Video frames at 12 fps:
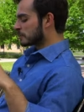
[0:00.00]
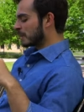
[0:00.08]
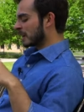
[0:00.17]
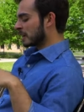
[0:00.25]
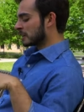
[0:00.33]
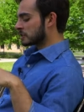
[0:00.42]

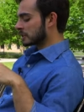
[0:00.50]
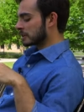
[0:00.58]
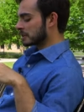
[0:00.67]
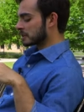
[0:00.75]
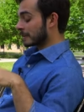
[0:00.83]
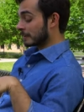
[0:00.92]
page,
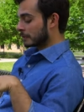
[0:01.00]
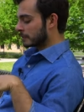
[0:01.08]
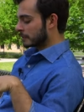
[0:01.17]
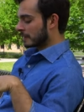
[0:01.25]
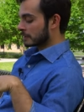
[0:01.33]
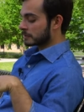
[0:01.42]
it's about
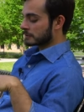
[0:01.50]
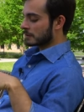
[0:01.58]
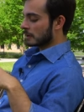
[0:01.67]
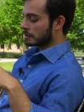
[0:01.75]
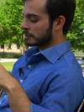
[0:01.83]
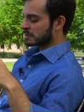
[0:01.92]
50,000
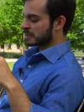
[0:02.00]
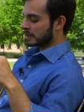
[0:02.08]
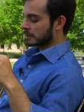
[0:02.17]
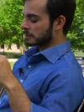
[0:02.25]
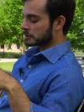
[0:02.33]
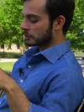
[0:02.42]
followers, and
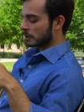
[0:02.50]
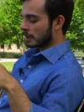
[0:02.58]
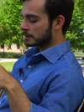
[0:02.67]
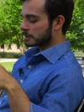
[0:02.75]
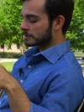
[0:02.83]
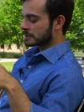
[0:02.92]
he
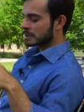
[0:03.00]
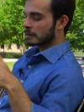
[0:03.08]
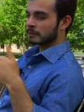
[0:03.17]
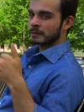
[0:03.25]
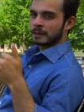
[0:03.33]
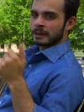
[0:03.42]
describes
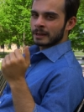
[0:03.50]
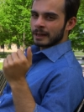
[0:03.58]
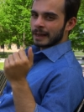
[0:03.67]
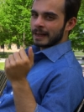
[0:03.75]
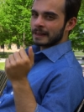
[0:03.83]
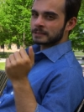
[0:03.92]
himself
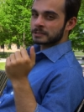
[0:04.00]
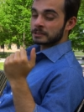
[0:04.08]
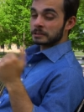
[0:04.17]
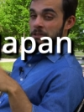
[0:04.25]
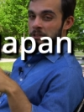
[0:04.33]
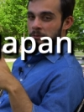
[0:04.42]
as
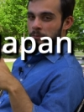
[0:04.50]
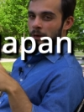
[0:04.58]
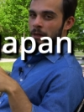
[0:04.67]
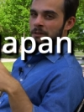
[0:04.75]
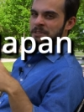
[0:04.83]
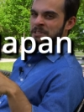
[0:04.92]

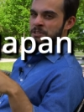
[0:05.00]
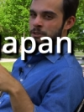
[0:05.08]
Neapolitan